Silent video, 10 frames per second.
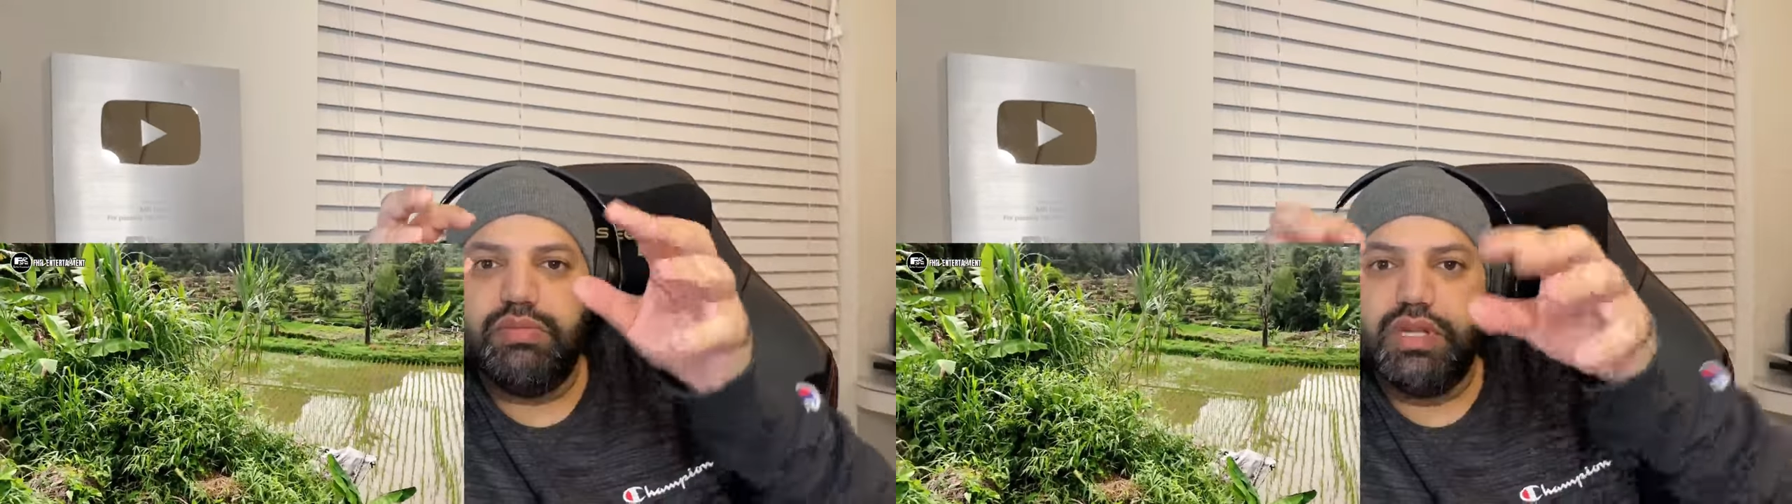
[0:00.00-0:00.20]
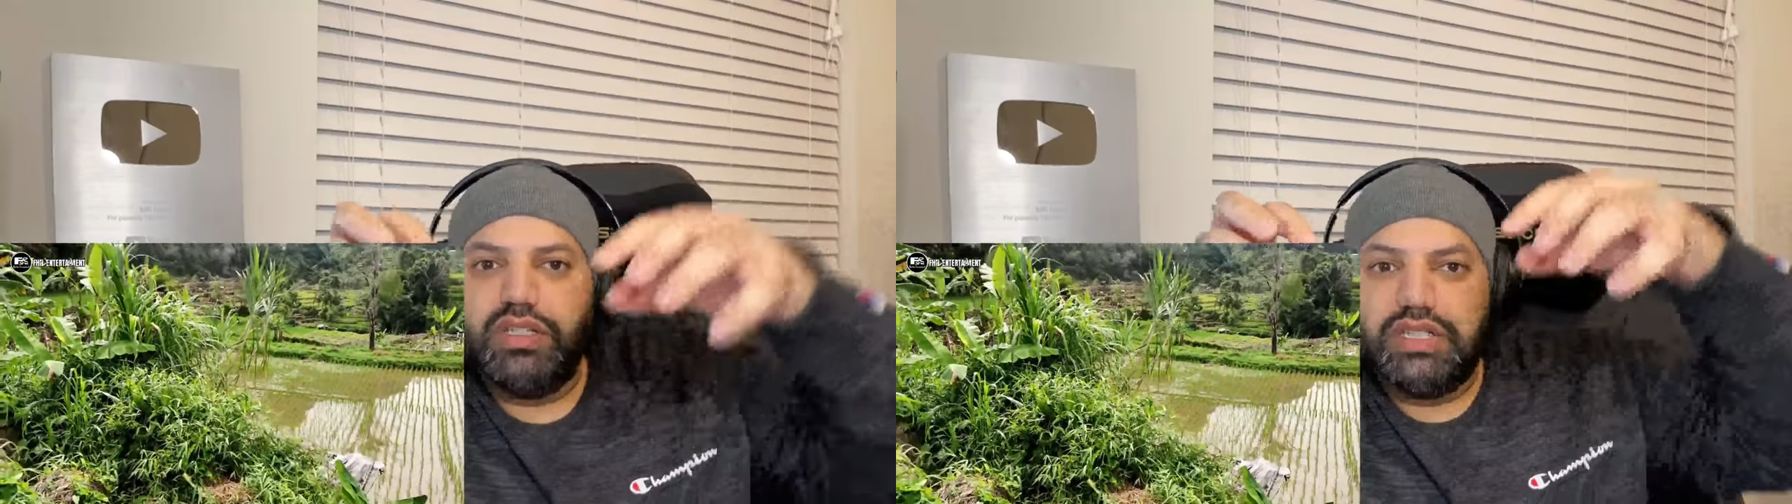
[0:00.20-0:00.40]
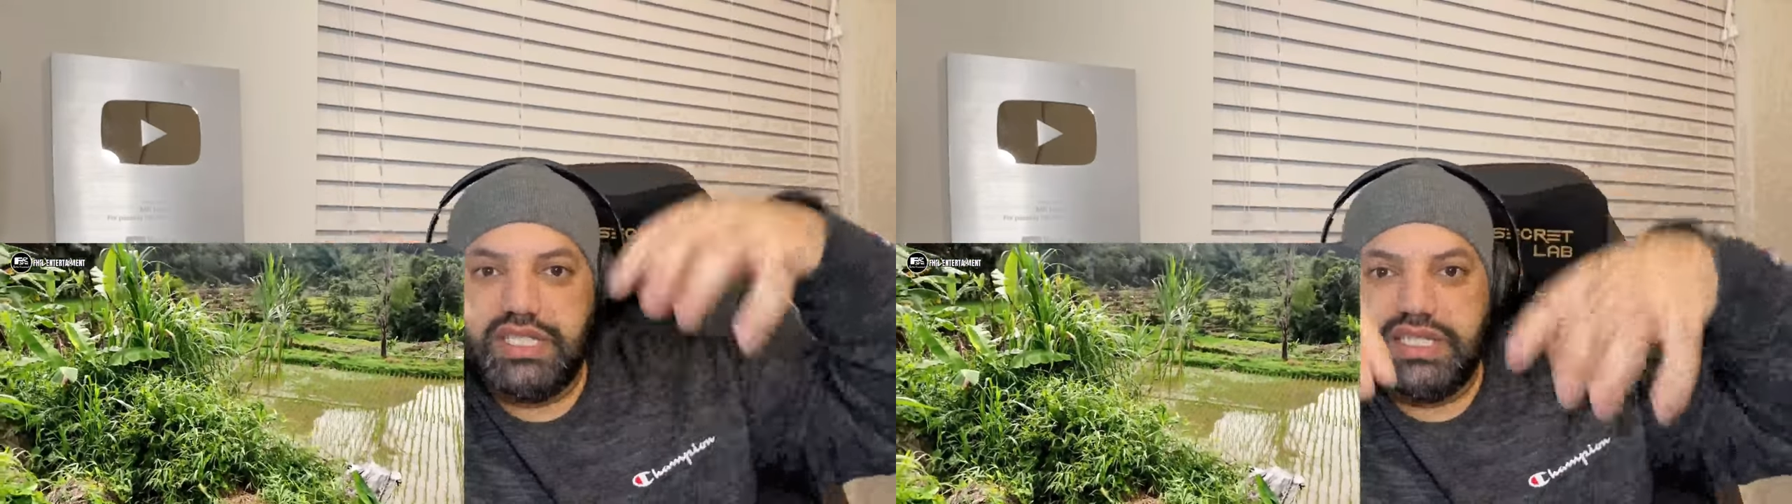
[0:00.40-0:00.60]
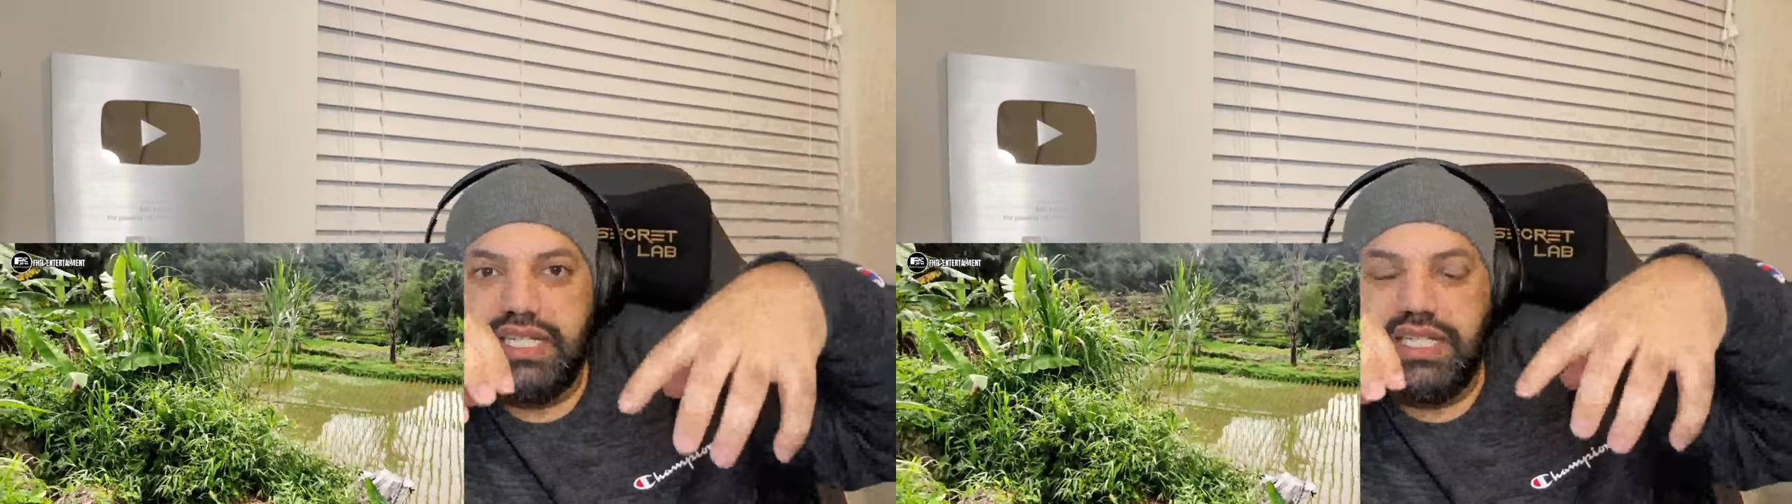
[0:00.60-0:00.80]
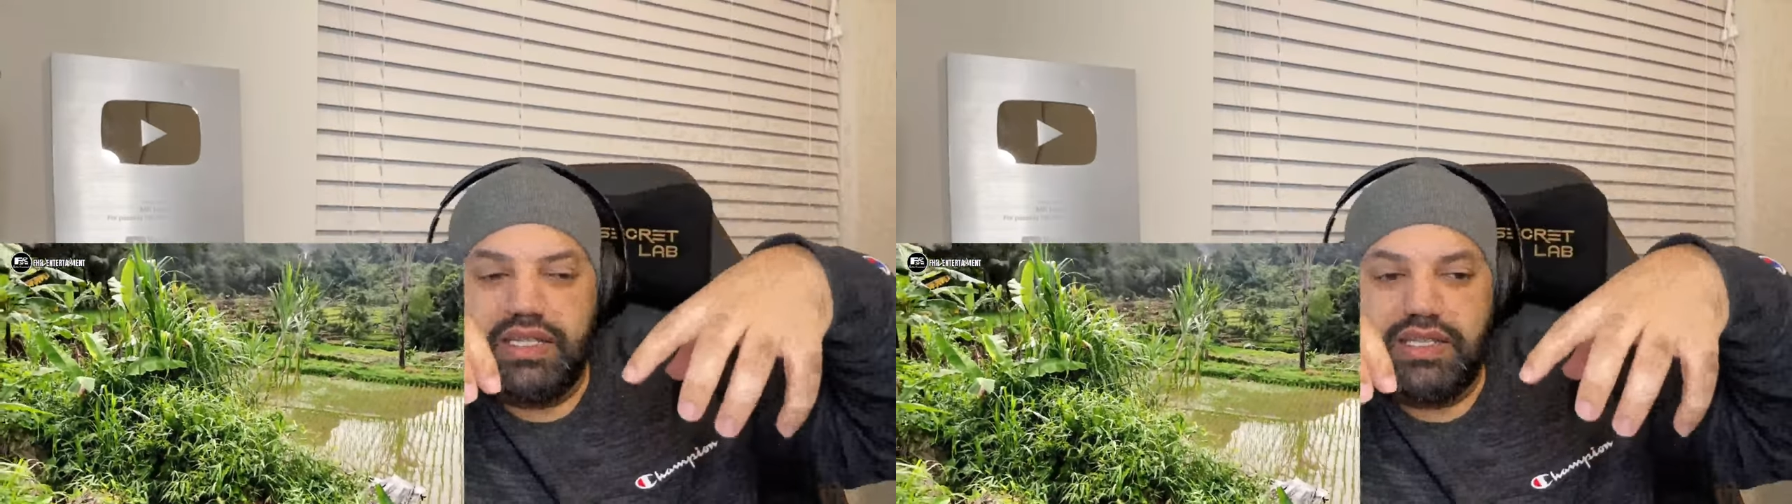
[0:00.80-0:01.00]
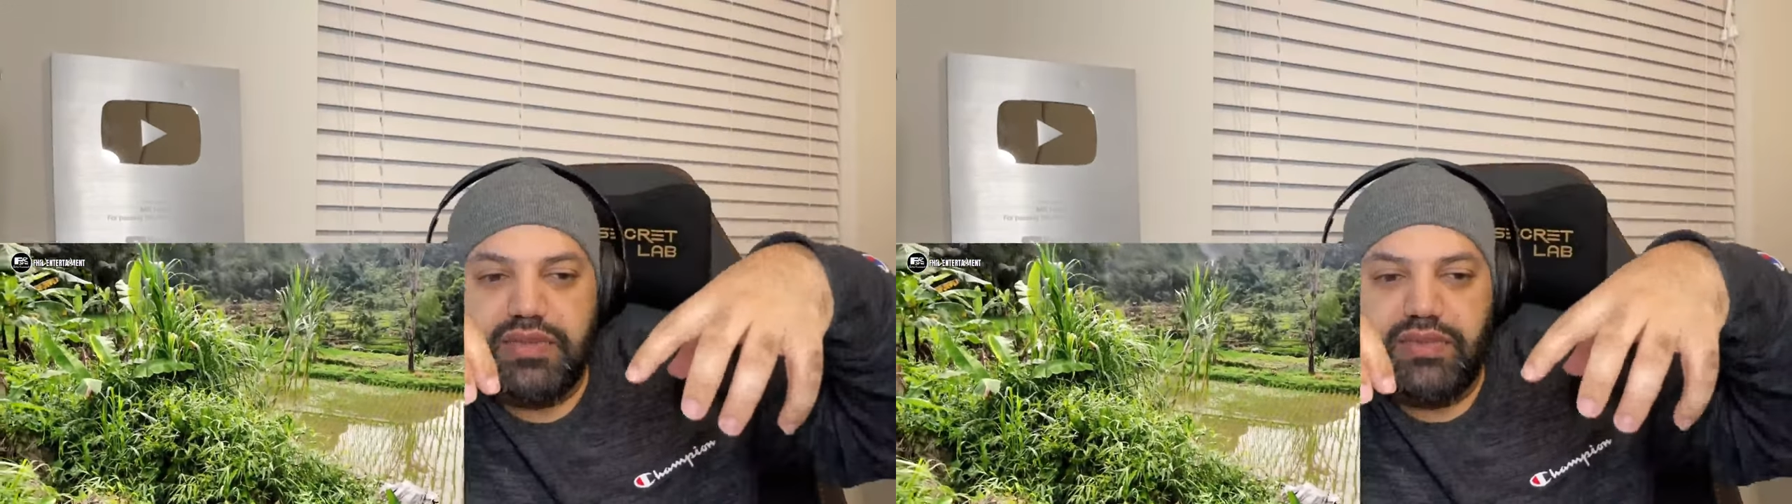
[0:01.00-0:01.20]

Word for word: the middle of the city